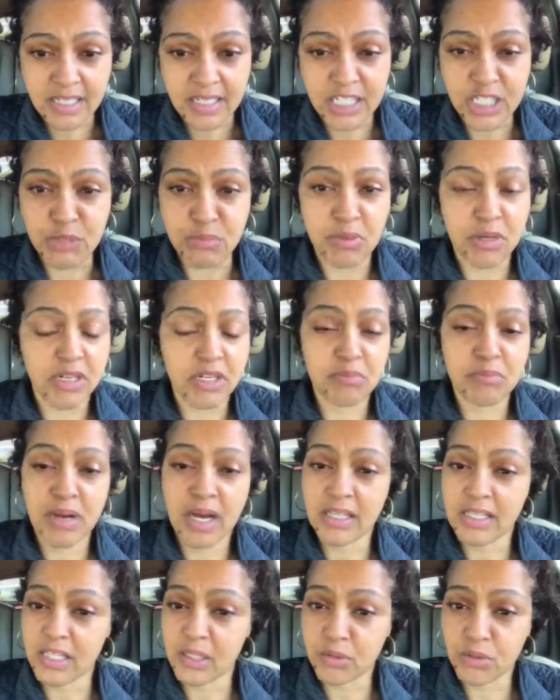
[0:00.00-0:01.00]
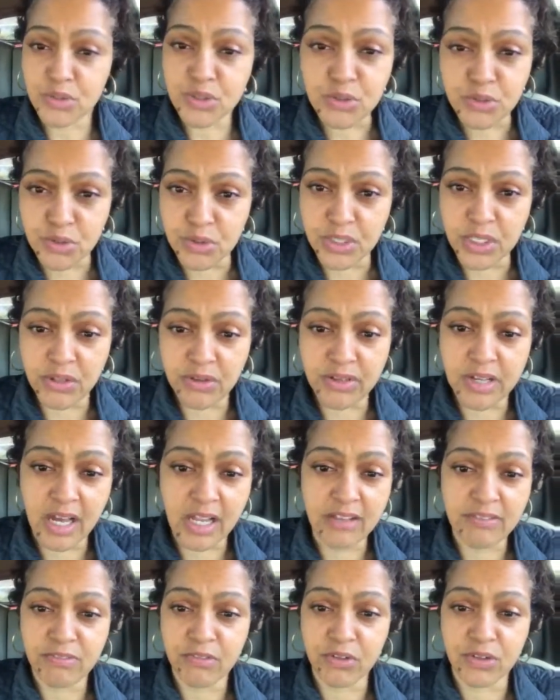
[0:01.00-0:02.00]
He's been at a bilingual school here in
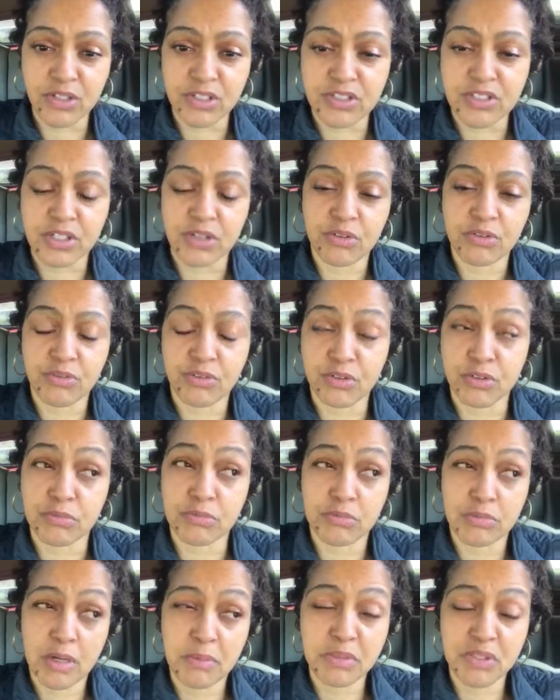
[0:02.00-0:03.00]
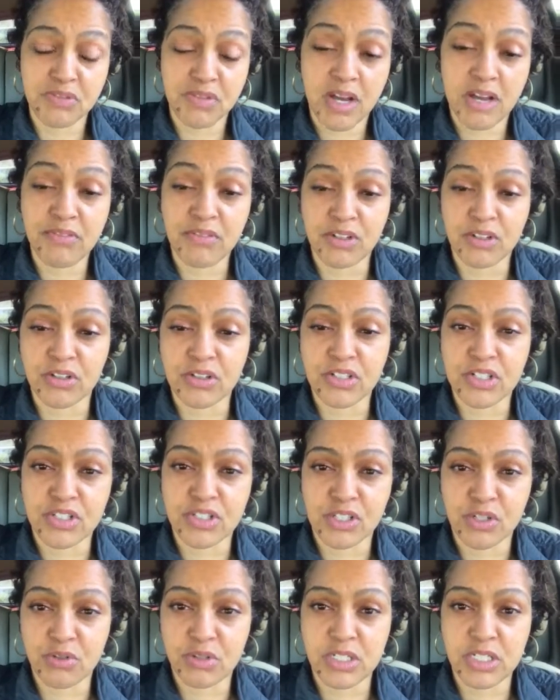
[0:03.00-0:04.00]
California so for almost 5 years, and
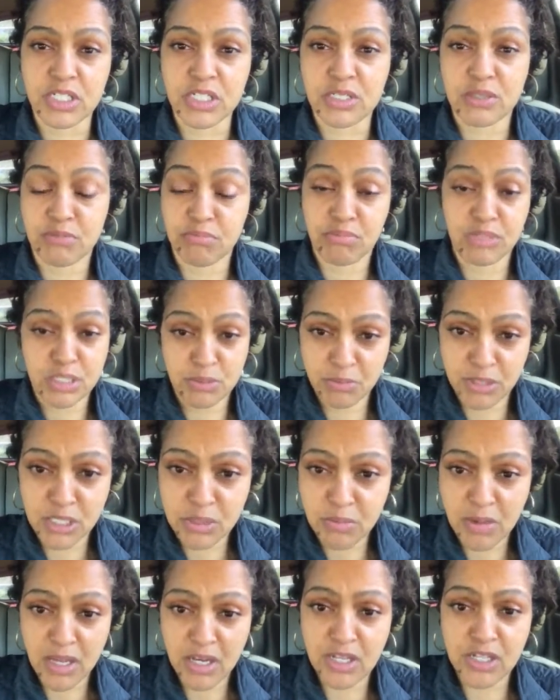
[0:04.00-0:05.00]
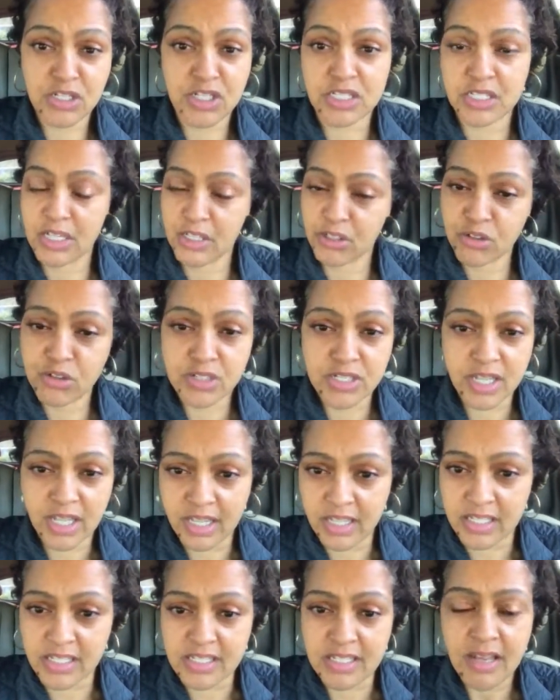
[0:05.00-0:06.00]
so he speaks Spanish, he
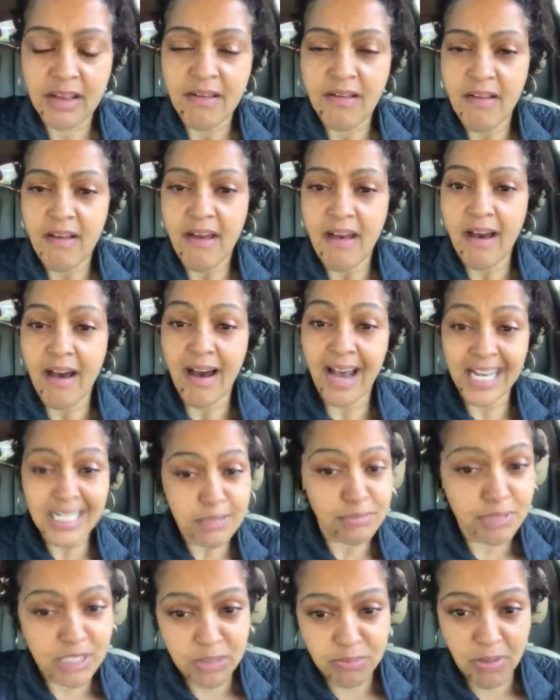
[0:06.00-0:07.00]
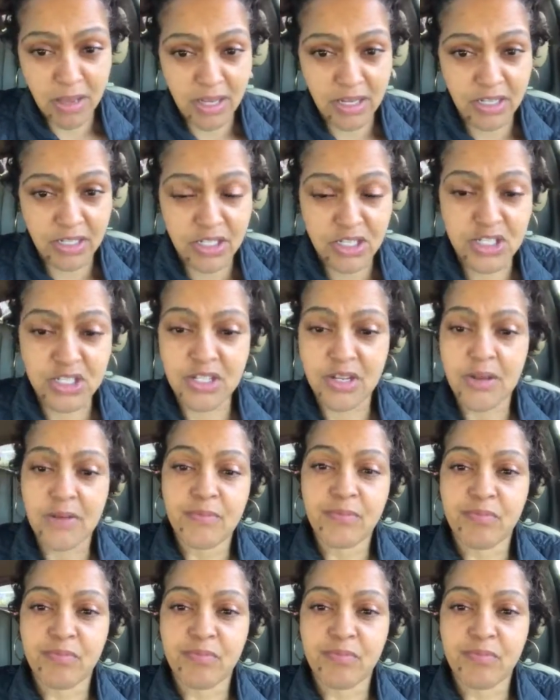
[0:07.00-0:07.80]
understands. I speak Spanish,